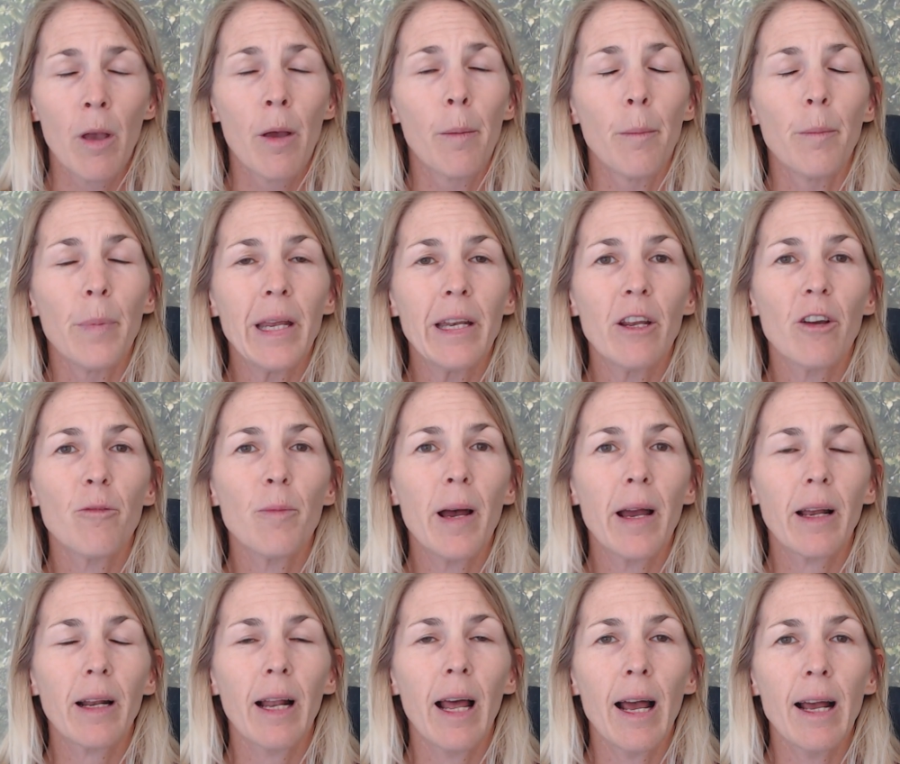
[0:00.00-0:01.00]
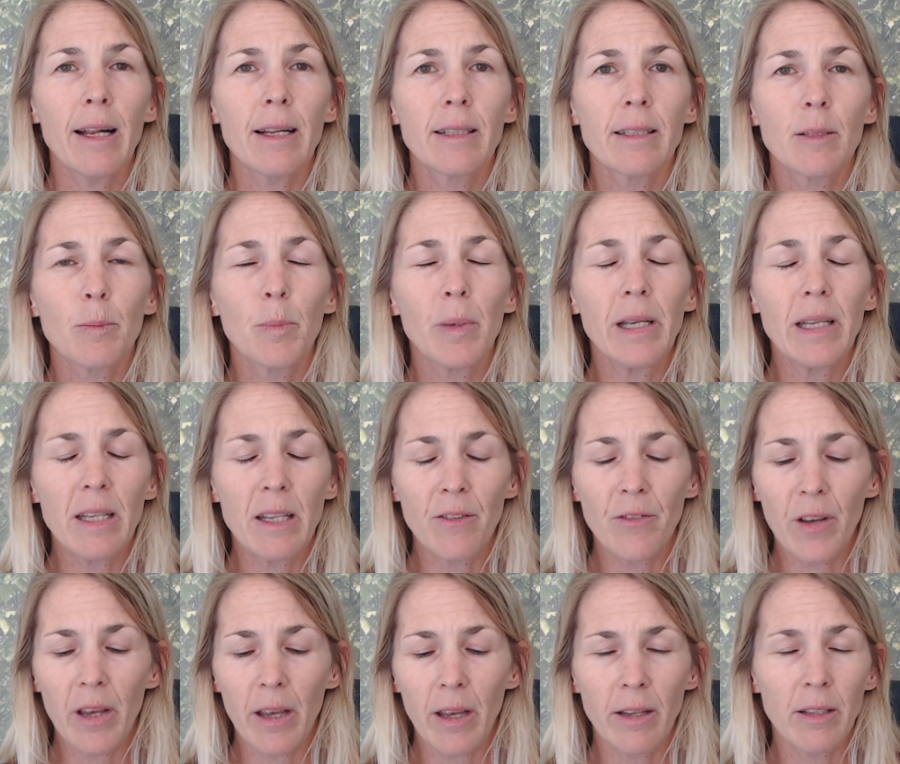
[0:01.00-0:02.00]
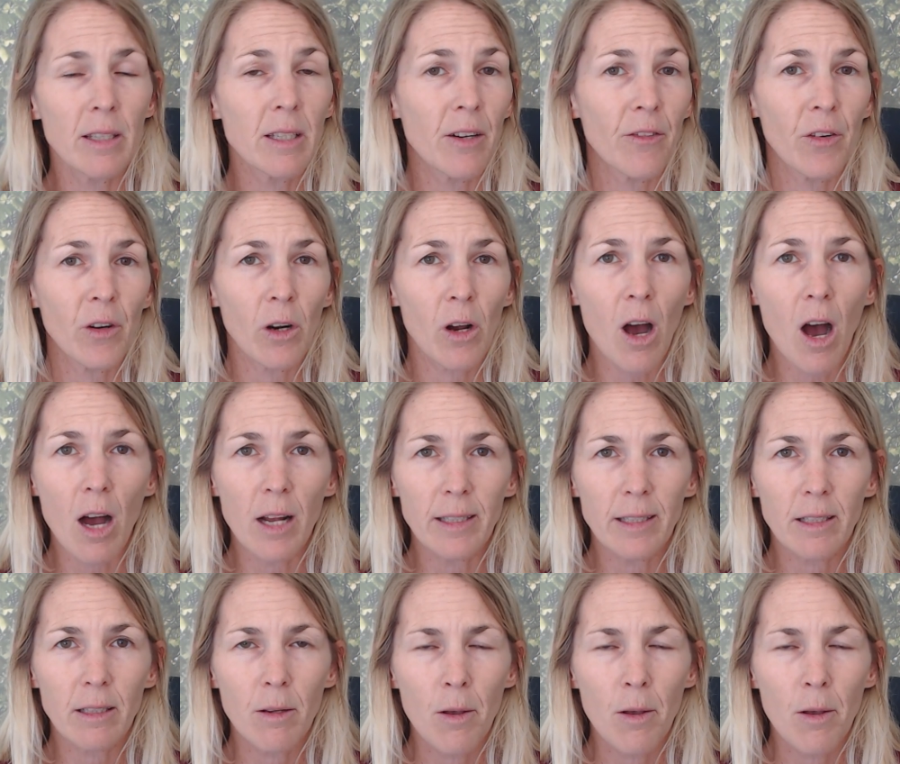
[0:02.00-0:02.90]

Many of my clients believe in different gods.